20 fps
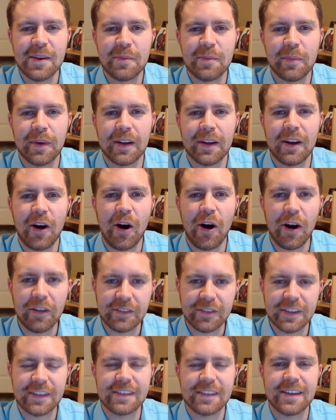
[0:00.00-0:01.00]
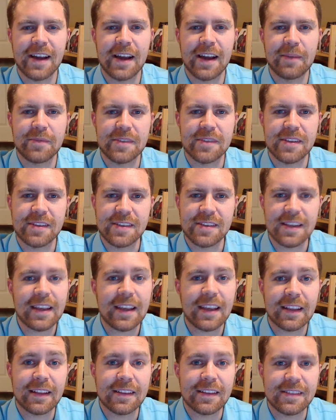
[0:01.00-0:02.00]
But oftentimes the
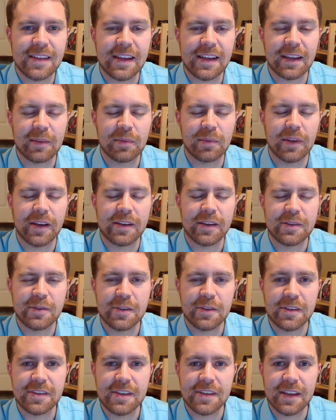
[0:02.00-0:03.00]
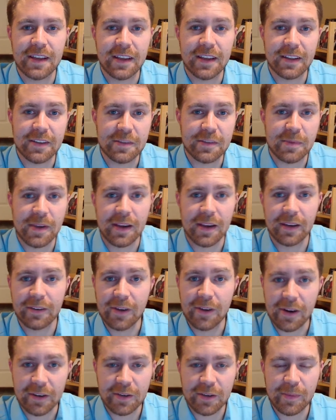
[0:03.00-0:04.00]
singing that's taking place, or the singing that's being
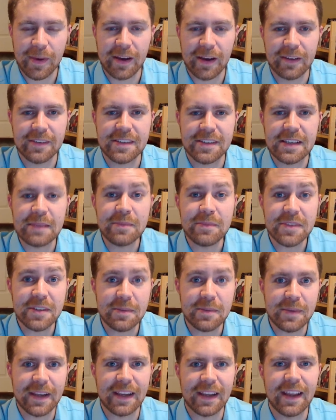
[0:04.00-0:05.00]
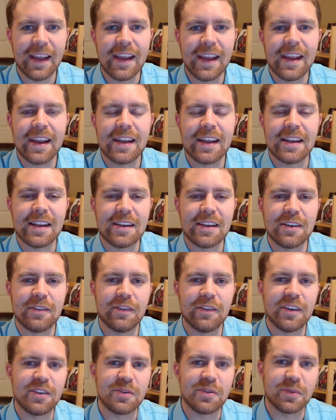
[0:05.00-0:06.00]
talked about, seems to be an
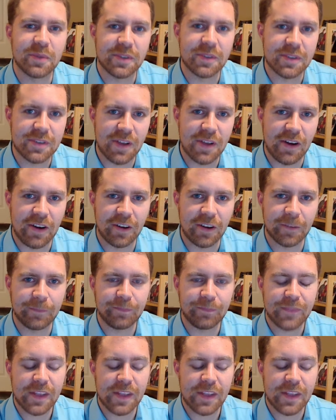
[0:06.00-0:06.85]
individual song.